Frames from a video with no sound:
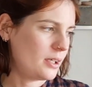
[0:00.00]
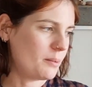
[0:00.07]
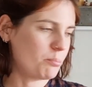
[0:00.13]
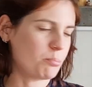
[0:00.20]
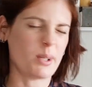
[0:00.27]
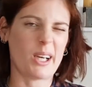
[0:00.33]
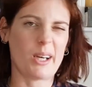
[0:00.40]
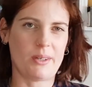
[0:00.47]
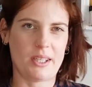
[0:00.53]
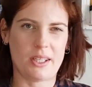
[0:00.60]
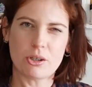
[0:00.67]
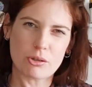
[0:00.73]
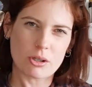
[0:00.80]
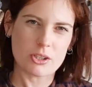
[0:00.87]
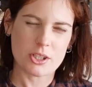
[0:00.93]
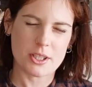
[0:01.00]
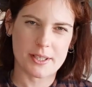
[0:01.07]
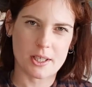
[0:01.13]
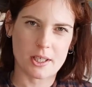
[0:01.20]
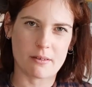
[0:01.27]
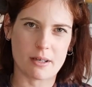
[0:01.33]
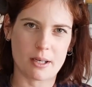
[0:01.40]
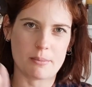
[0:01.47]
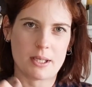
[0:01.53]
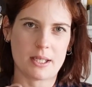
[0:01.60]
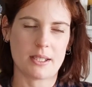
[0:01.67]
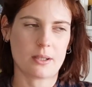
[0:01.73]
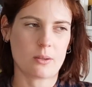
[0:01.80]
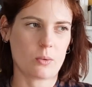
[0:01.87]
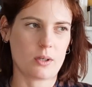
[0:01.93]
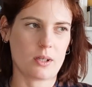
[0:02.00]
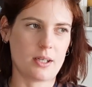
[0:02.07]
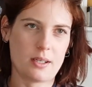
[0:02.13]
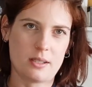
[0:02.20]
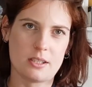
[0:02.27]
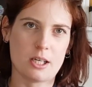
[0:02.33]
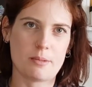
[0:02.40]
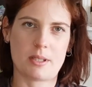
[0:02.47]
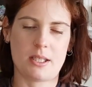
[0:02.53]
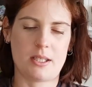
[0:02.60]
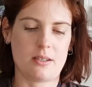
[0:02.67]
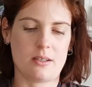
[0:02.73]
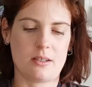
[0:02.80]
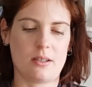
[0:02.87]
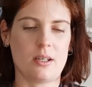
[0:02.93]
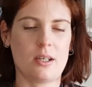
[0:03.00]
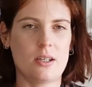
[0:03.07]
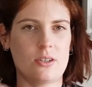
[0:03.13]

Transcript: browny, grungy colour I make when I dye my yarn,